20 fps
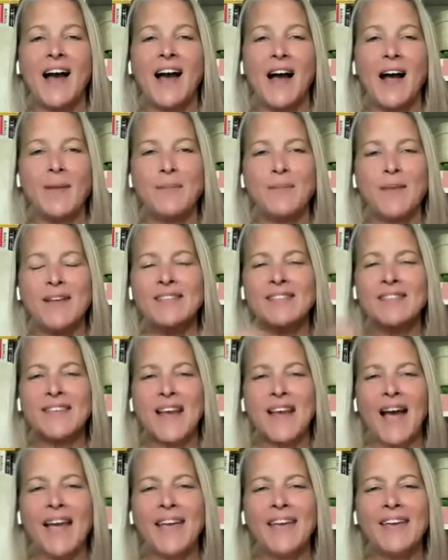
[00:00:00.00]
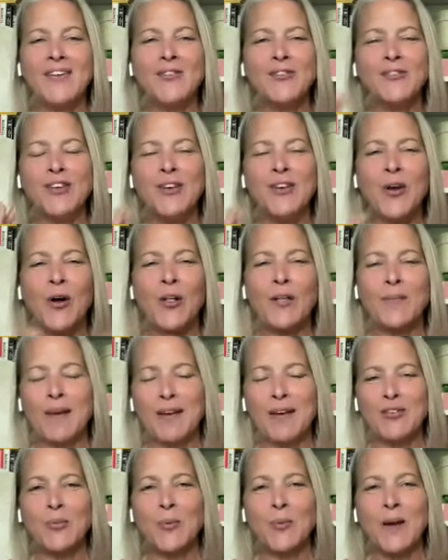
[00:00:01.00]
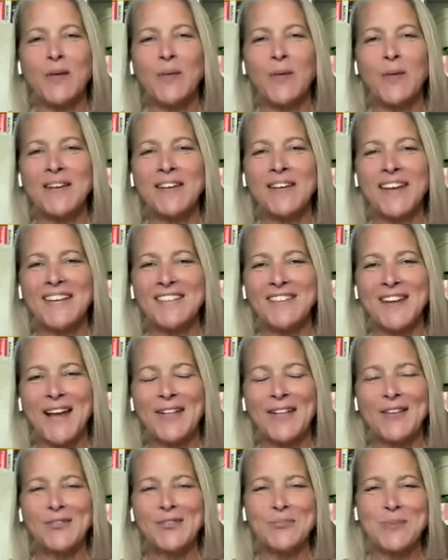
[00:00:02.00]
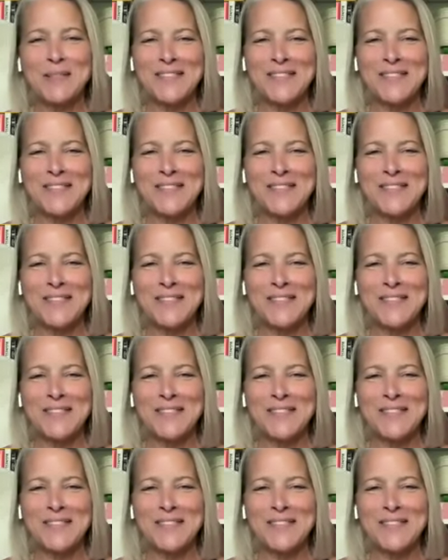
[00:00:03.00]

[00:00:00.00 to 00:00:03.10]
I usually call it my 21-day challenge,